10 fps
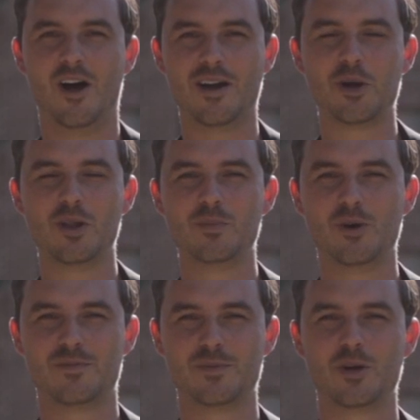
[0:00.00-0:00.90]
Hi, Colin
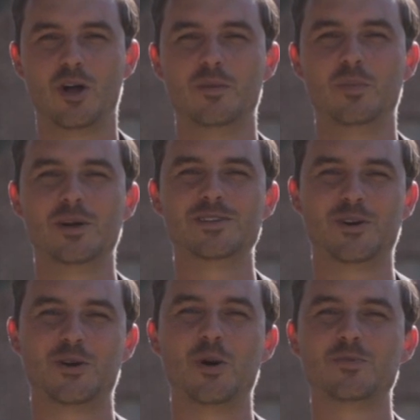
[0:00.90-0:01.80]
Boyd from colin boyd
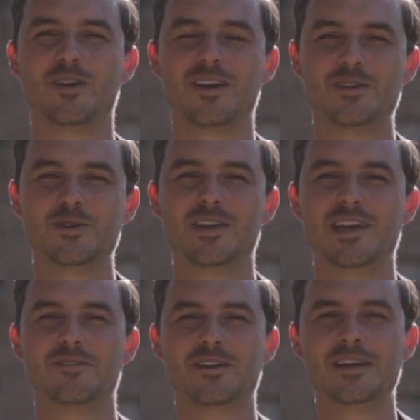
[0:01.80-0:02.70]
dot com dot a u
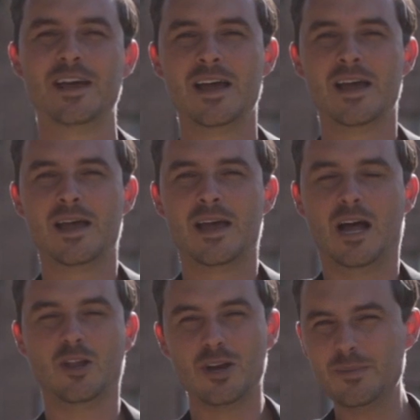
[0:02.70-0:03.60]
here, and
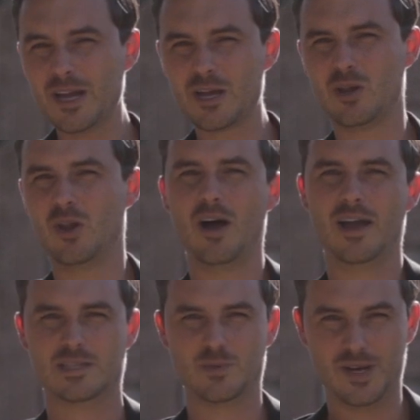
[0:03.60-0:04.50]
a lot of my
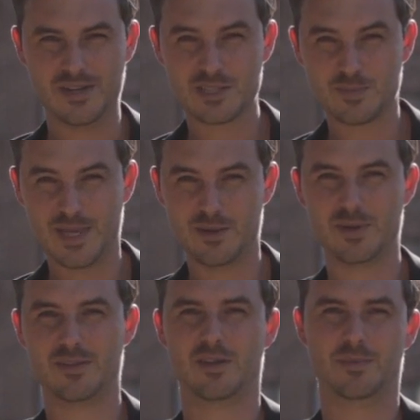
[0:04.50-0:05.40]
clients, when I speak
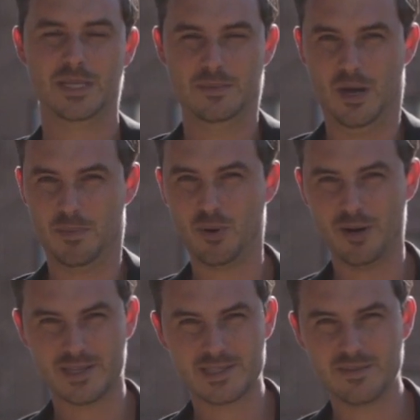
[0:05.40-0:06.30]
with them in my
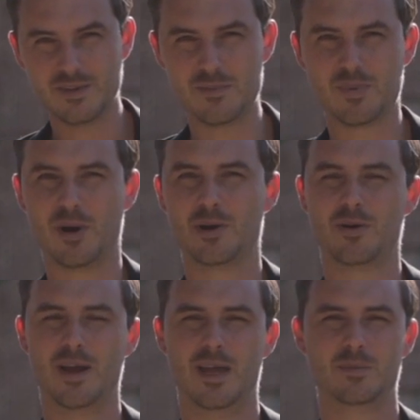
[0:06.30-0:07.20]
productivity
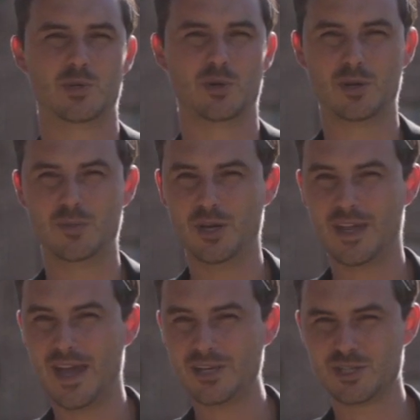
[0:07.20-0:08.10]
programs or
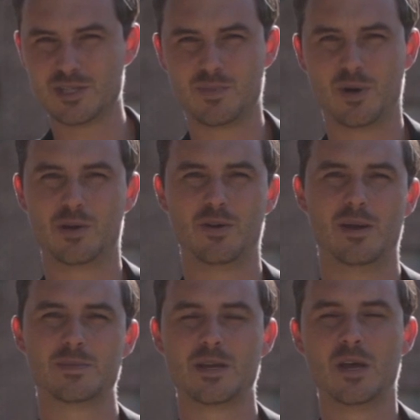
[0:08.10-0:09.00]
communications
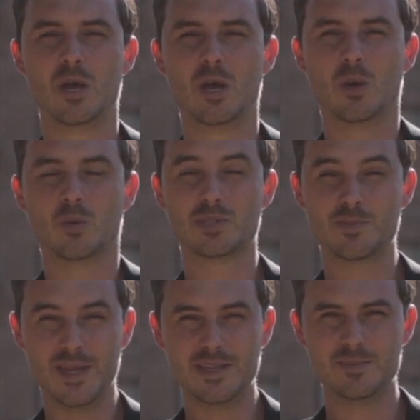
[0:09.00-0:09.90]
programs, will
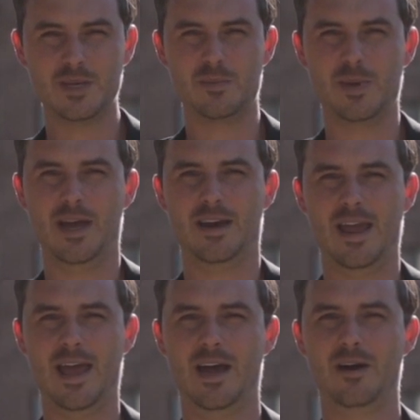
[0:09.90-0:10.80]
speak to me about
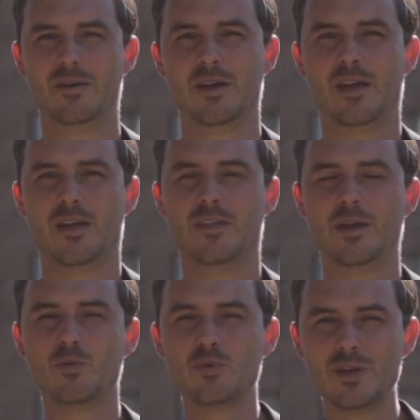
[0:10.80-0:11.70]
how
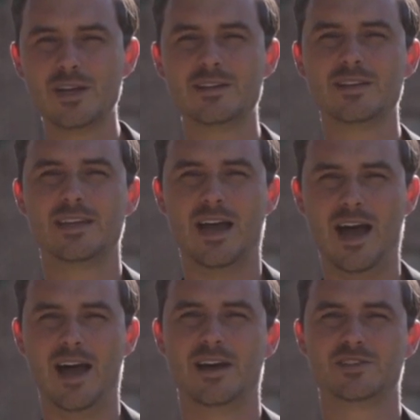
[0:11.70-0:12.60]
they really
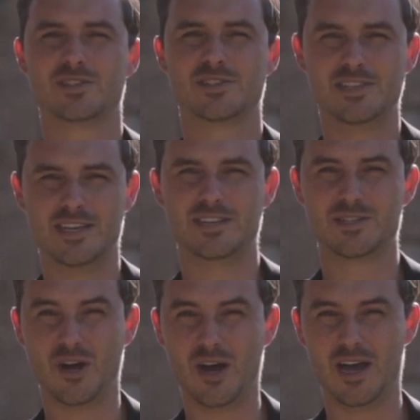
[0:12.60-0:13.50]
are just sick
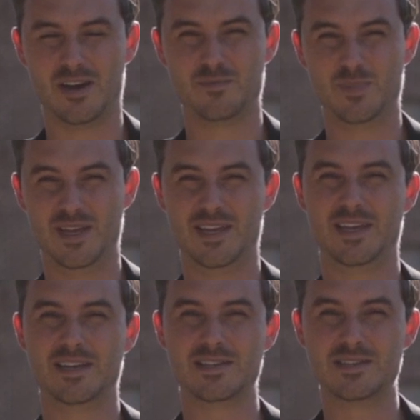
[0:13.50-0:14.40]
and tired of being
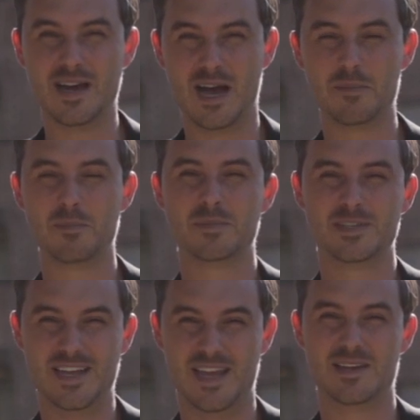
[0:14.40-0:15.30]
in dumb,
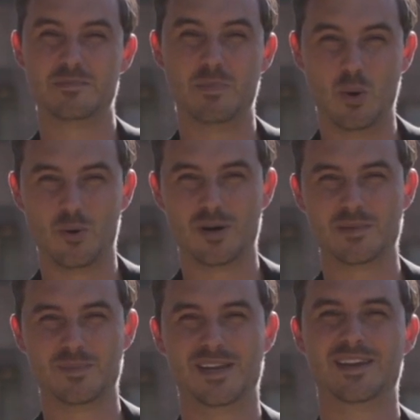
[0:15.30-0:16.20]
dead,
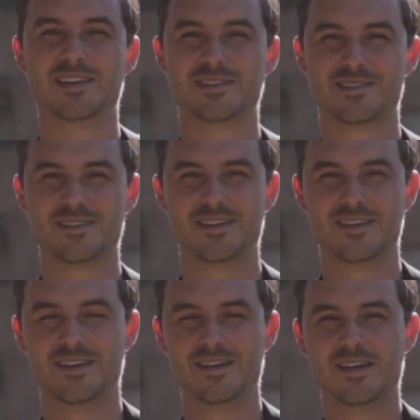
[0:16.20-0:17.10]
boring meetings.
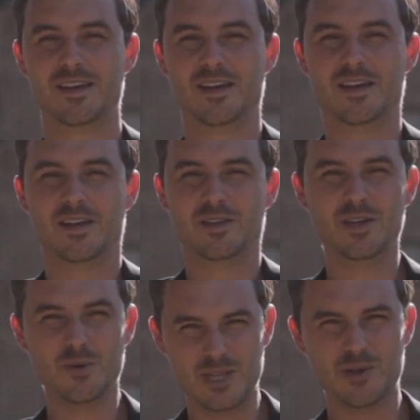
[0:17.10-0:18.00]
You
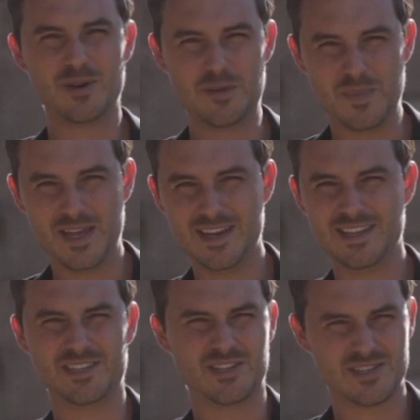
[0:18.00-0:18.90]
know, when you're in a
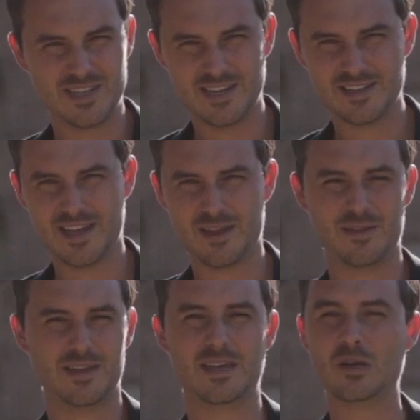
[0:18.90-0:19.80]
meeting and you're sitting there
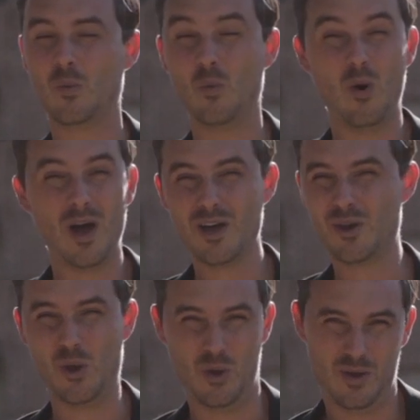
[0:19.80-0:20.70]
thinking, why
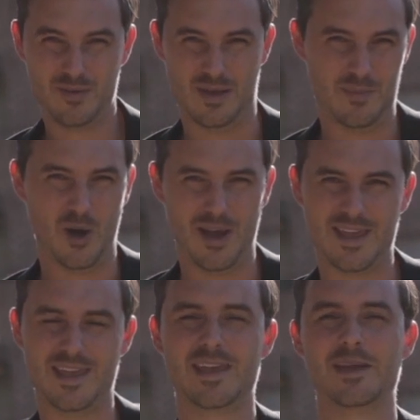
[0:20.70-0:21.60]
on earth am I
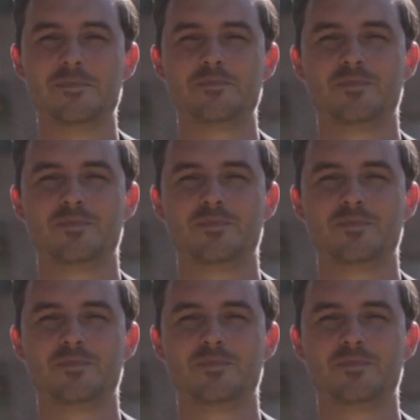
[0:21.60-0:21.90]
here?